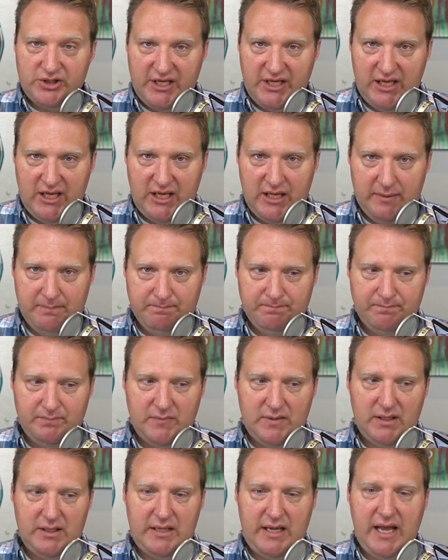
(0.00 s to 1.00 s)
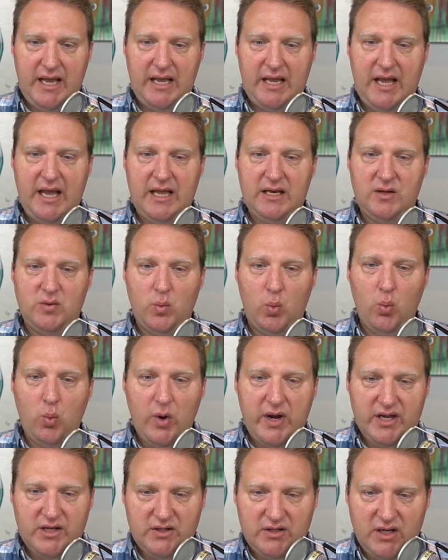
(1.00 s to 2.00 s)
your team. And
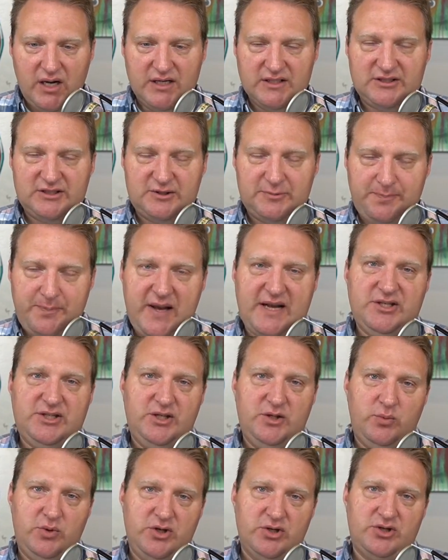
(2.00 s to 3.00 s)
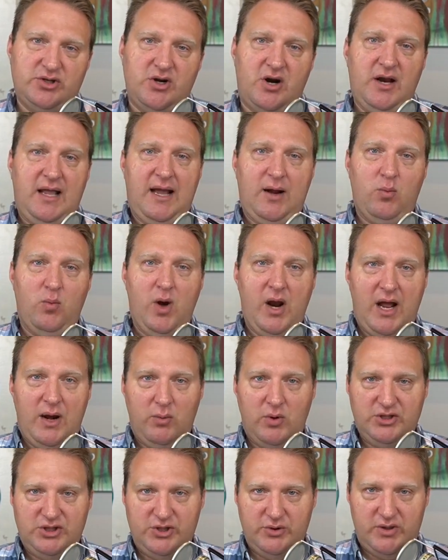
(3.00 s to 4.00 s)
when, especially when you're starting out, what I
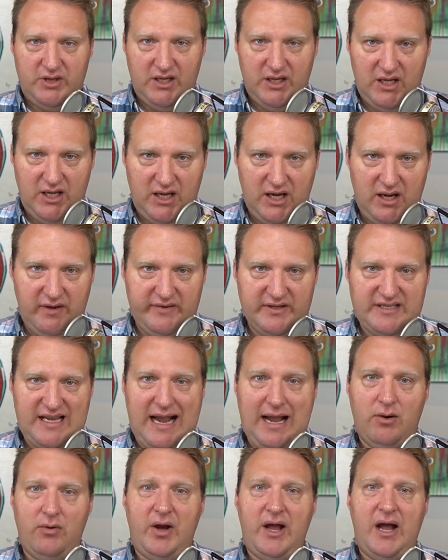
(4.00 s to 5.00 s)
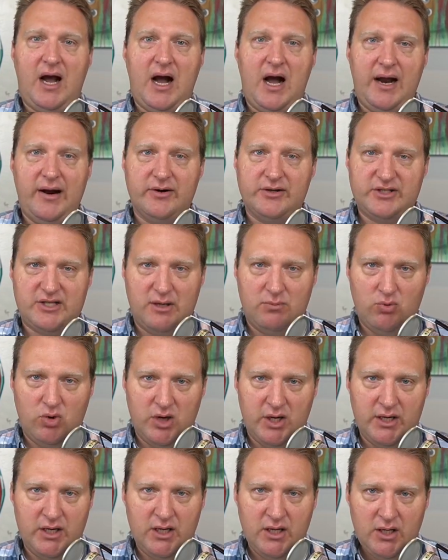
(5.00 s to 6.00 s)
want you thinking of is how do I hire
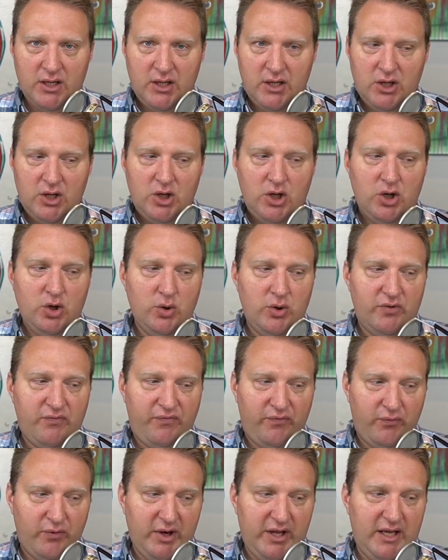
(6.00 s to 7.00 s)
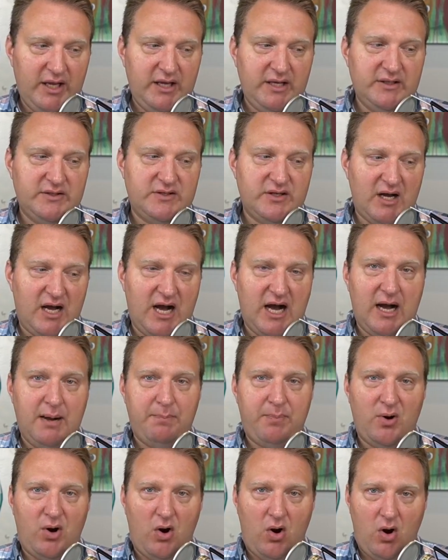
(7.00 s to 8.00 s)
someone who frees
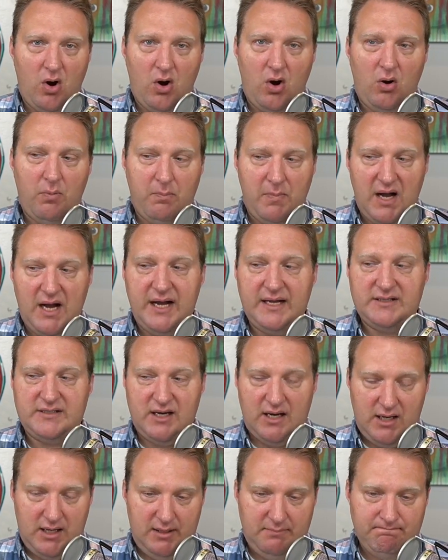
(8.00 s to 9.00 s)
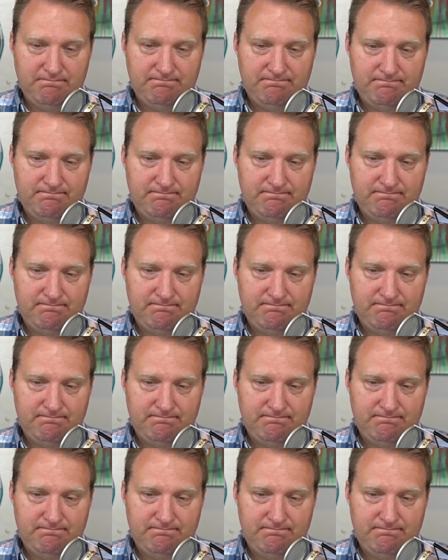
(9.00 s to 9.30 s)
up all my time?